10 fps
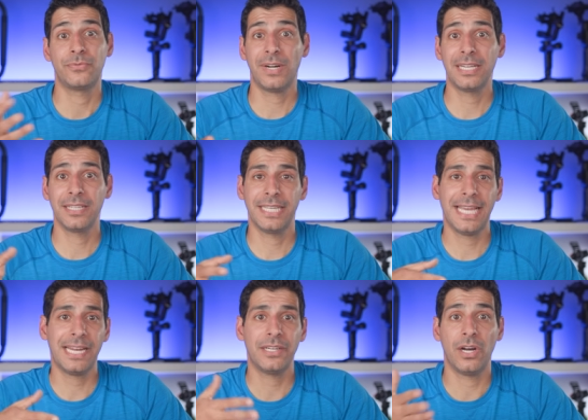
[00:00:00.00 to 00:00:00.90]
Now finally,
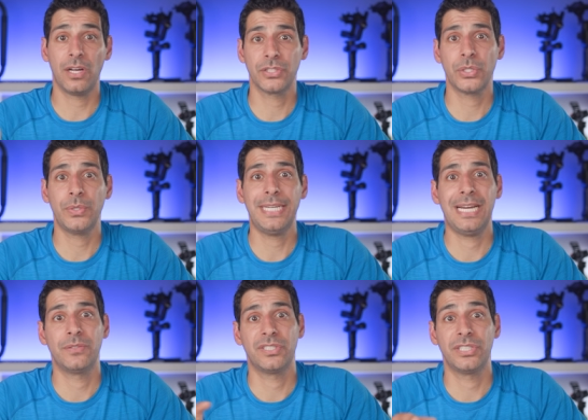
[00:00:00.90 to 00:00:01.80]
Canon also
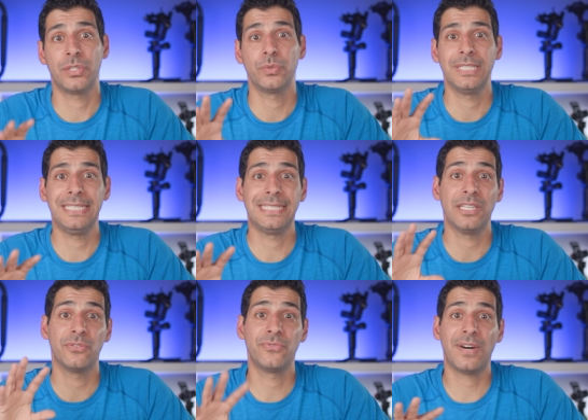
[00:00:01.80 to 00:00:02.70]
announced that they're
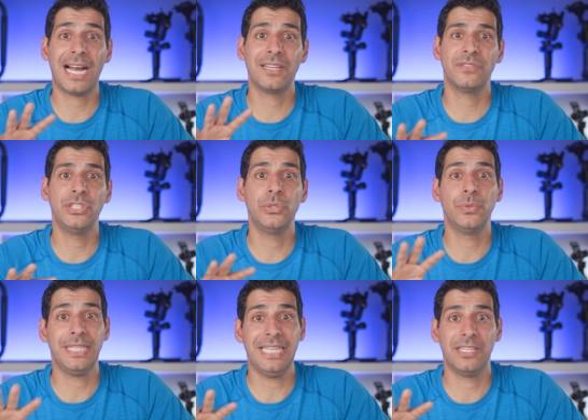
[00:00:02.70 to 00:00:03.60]
releasing five new
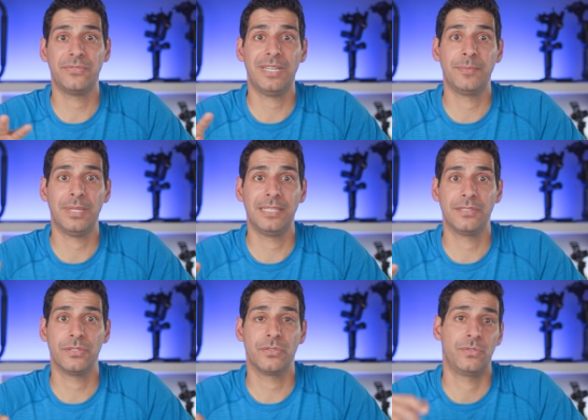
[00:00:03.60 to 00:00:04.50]
EFM
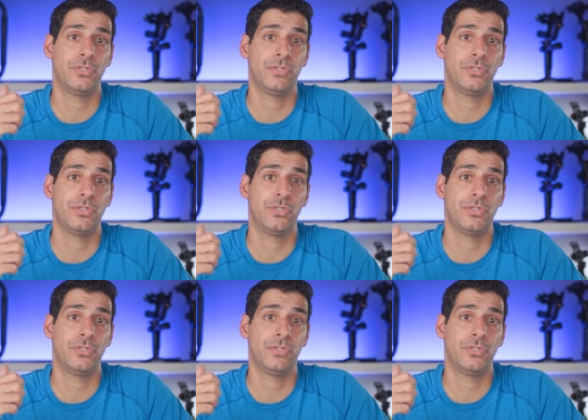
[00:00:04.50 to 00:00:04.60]
lenses.